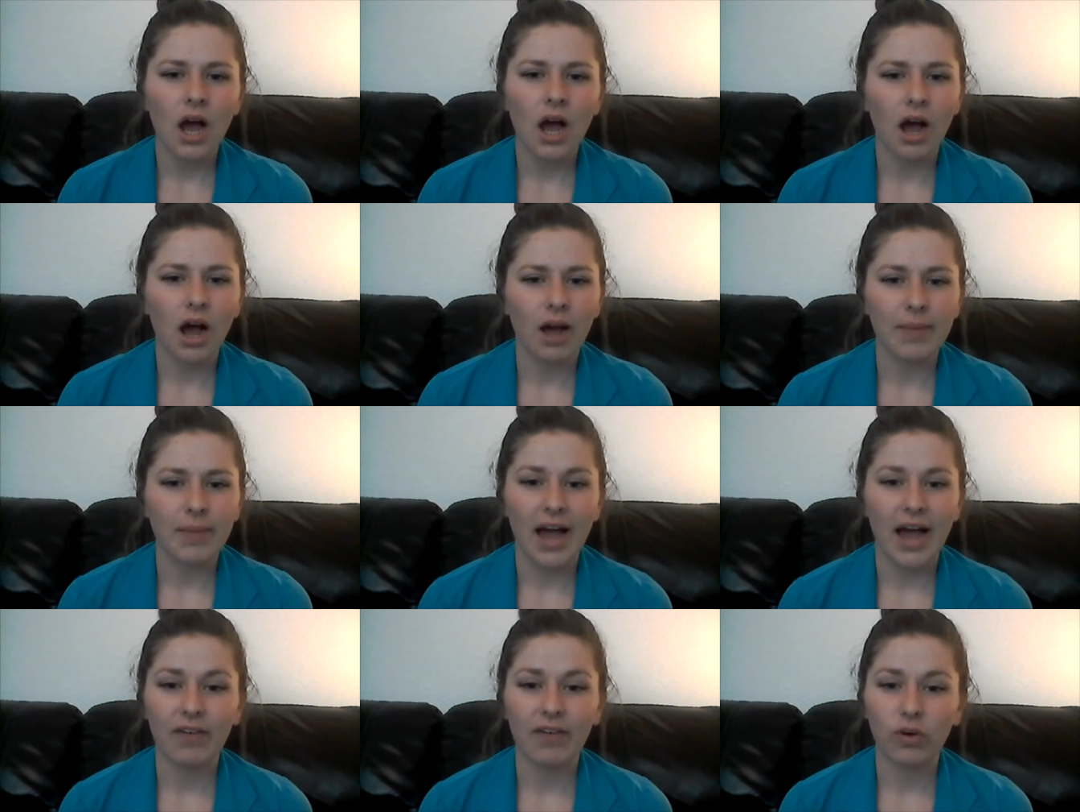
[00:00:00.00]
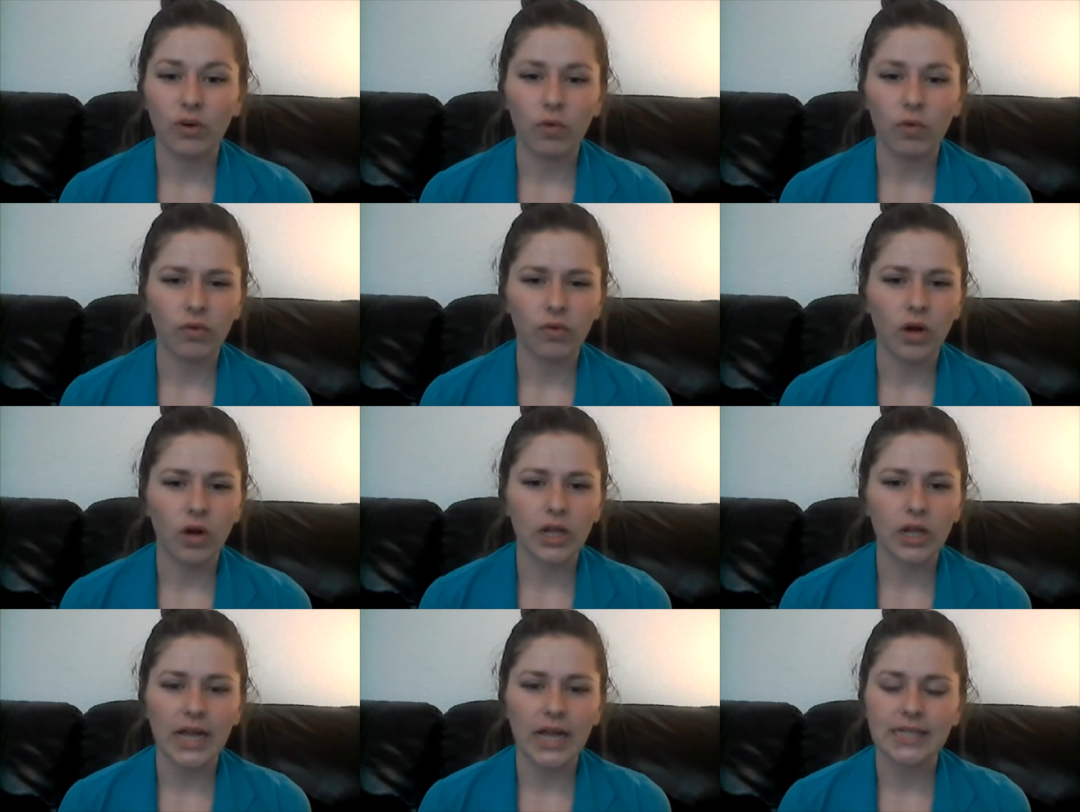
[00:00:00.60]
um, have an
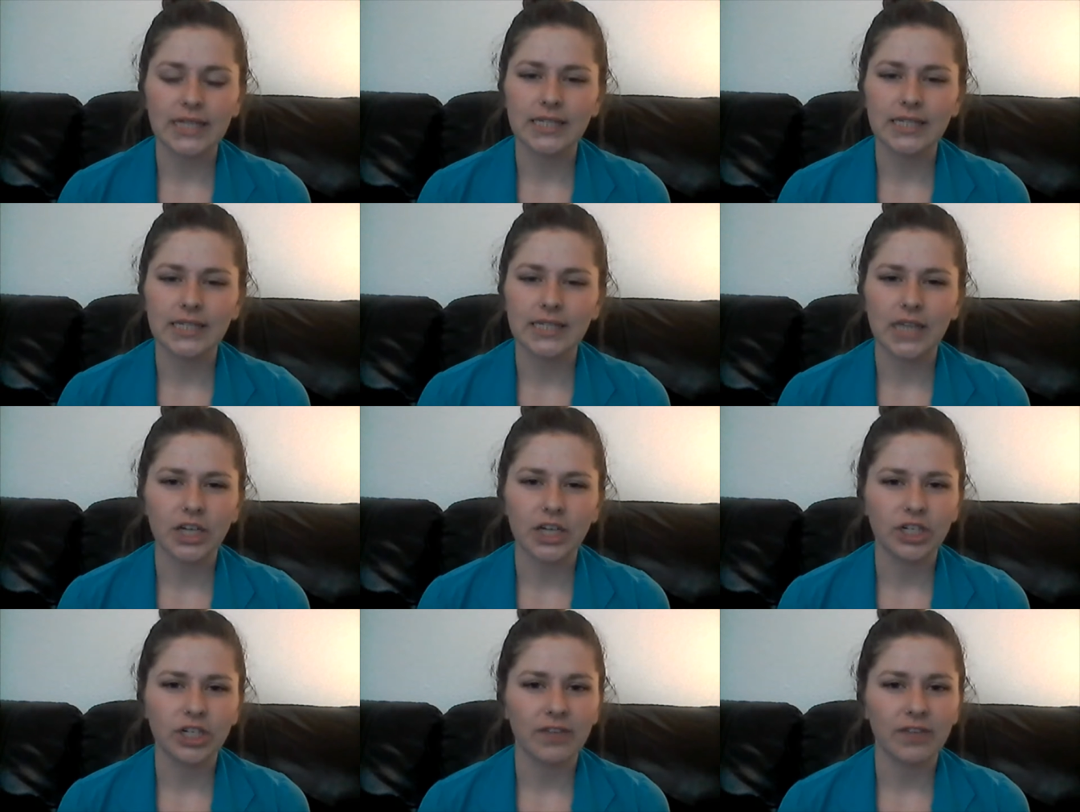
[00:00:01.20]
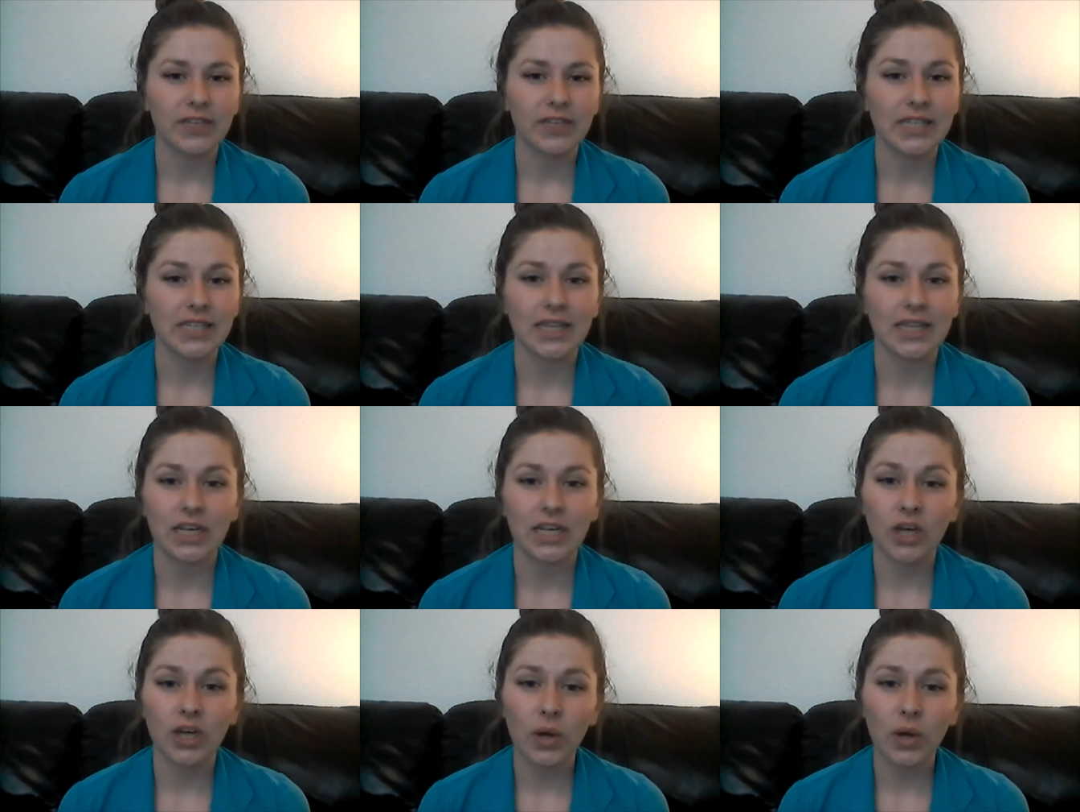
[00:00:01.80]
overall class discussion of things that
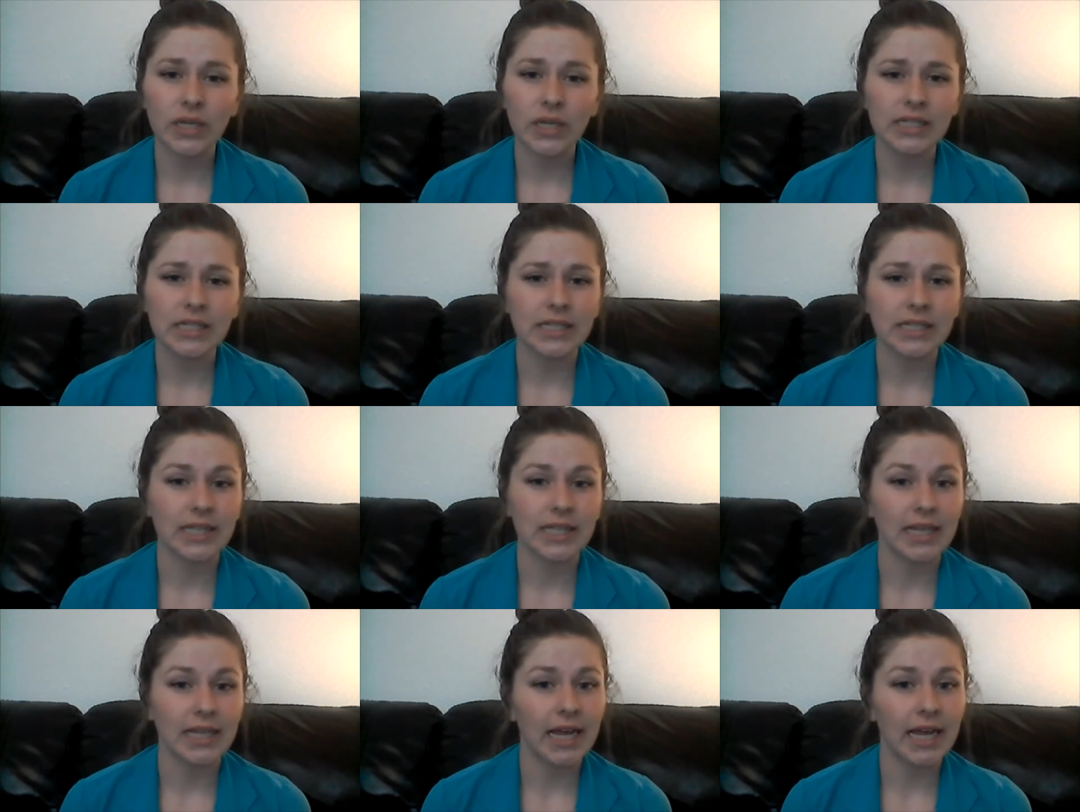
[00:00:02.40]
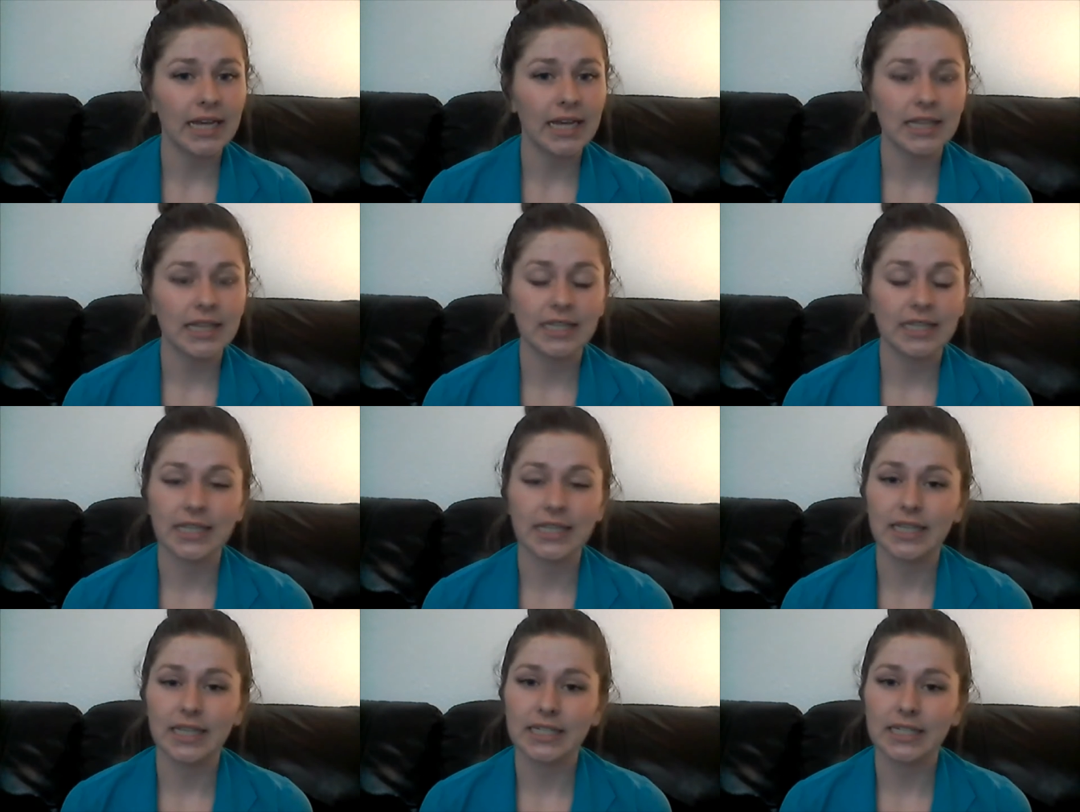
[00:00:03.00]
they noticed, things they liked, things
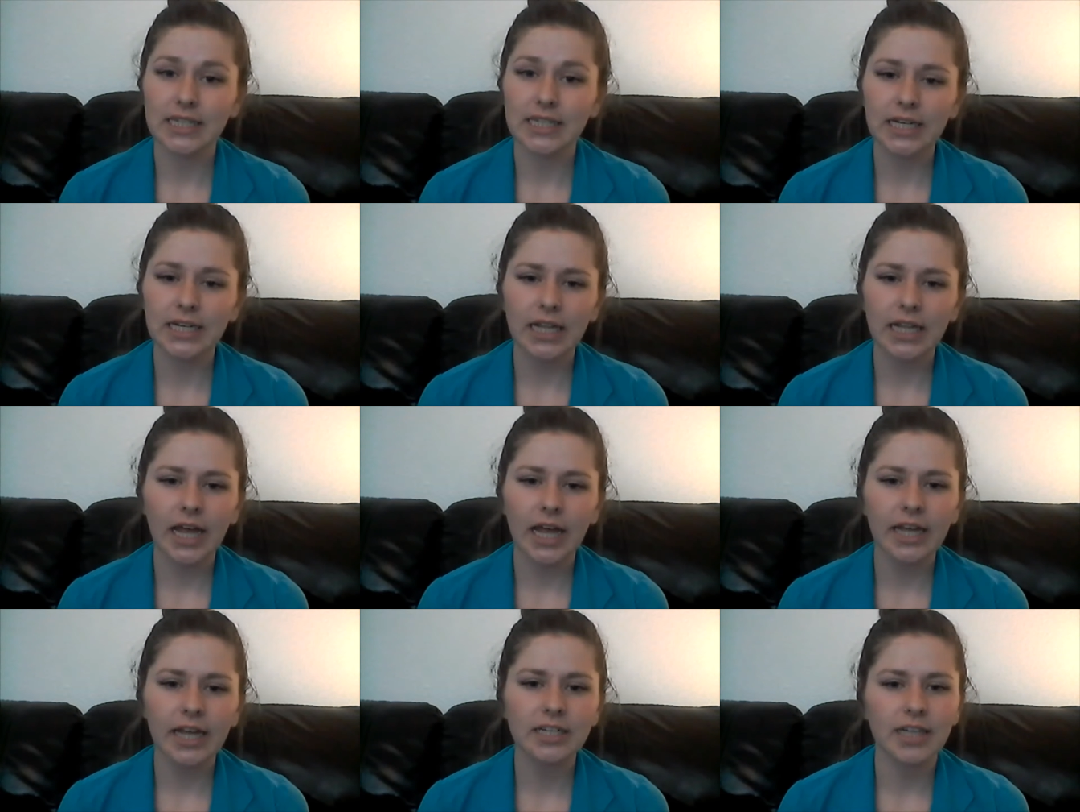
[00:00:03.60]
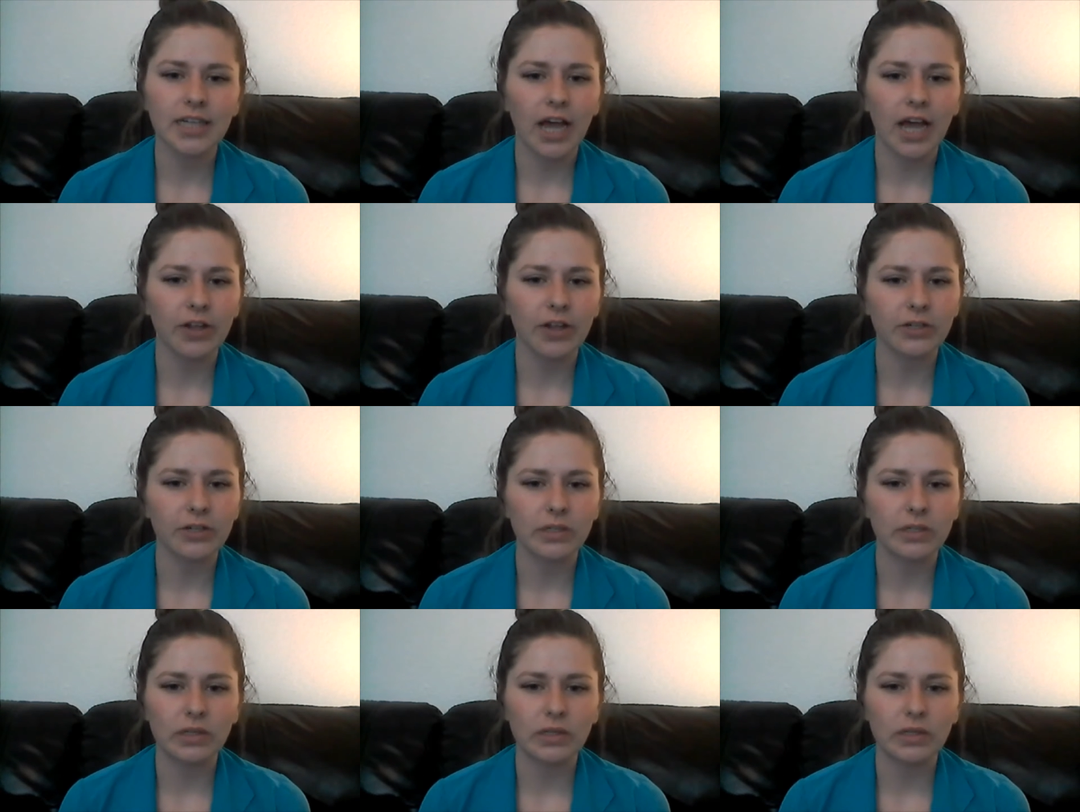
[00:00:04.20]
that they didn't like, to get
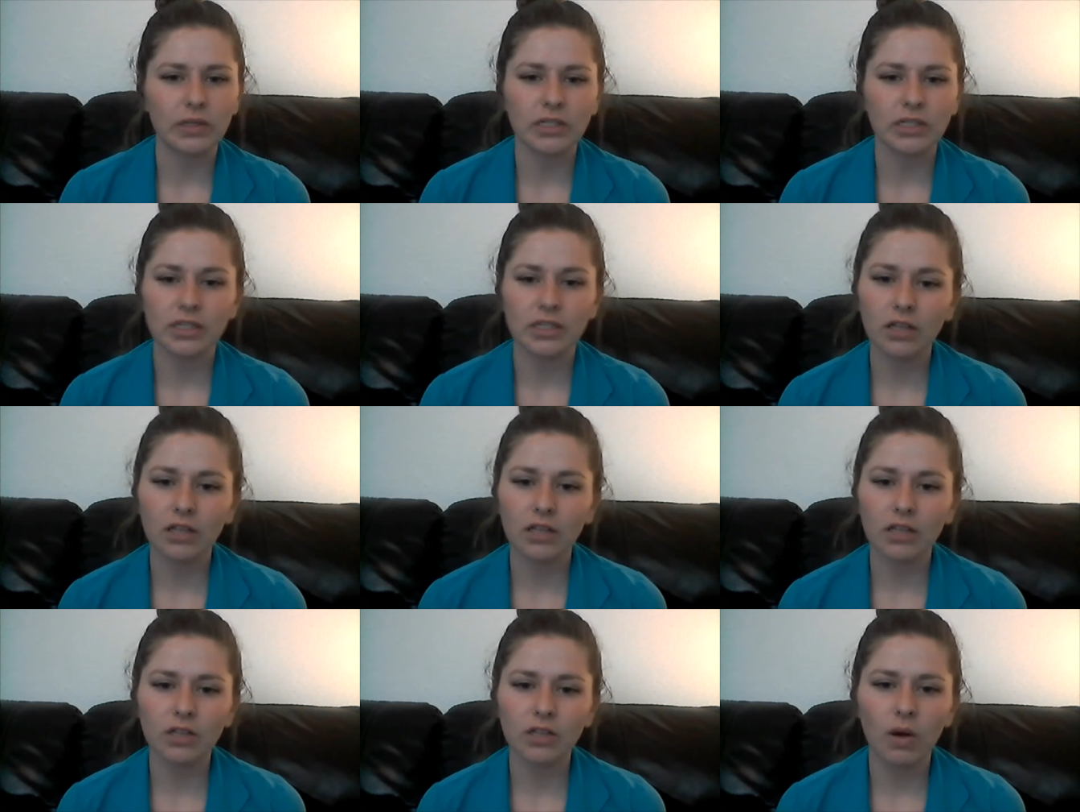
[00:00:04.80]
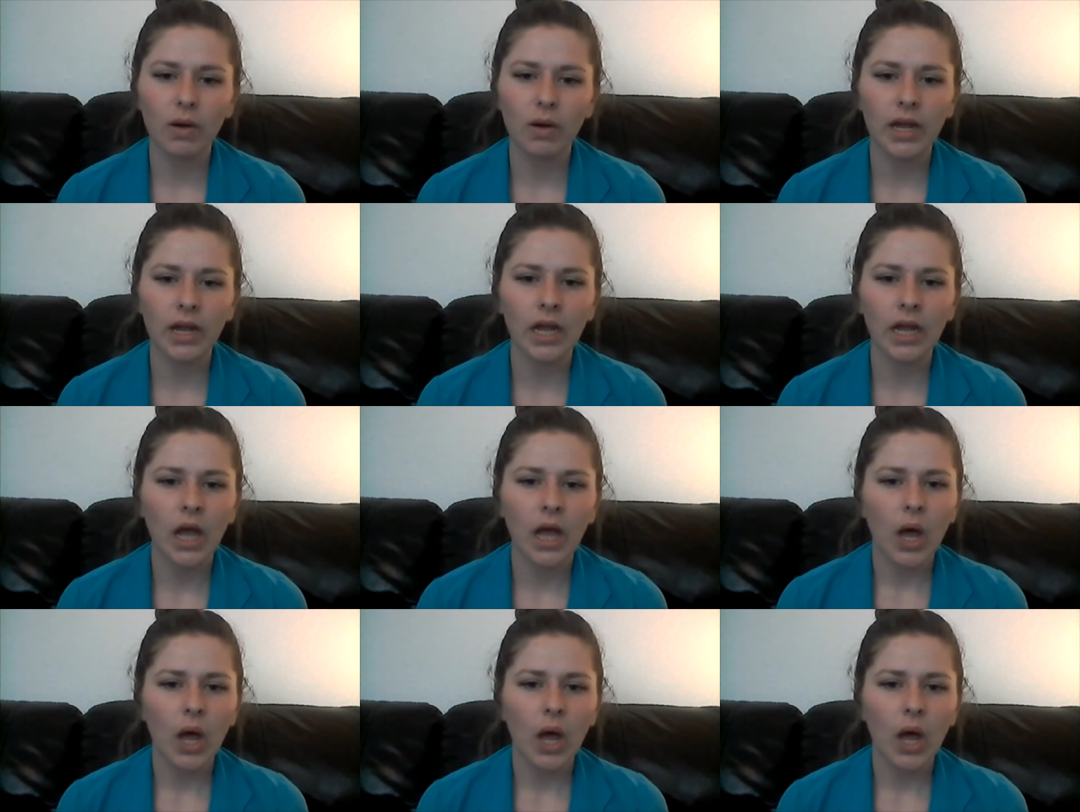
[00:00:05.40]
other students' thoughts going.